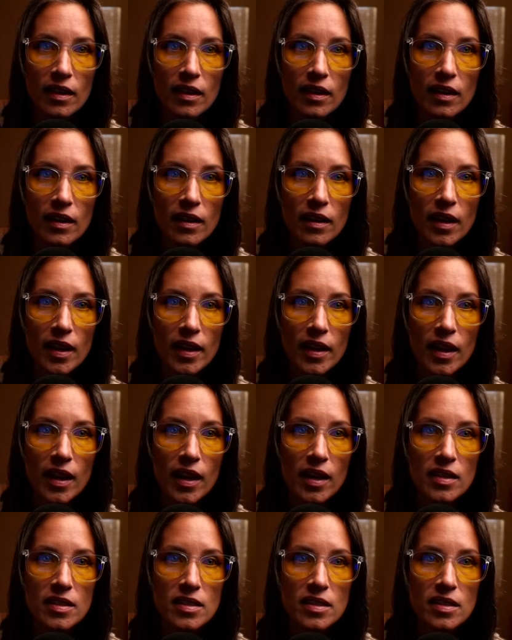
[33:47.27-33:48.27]
I
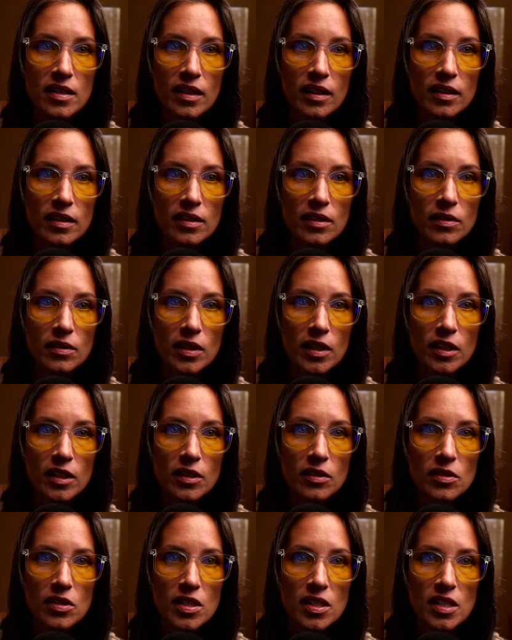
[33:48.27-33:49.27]
guess I do need to
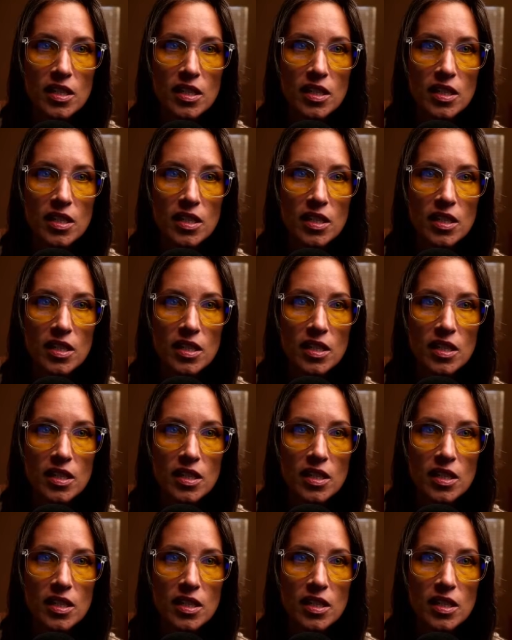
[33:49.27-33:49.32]
use the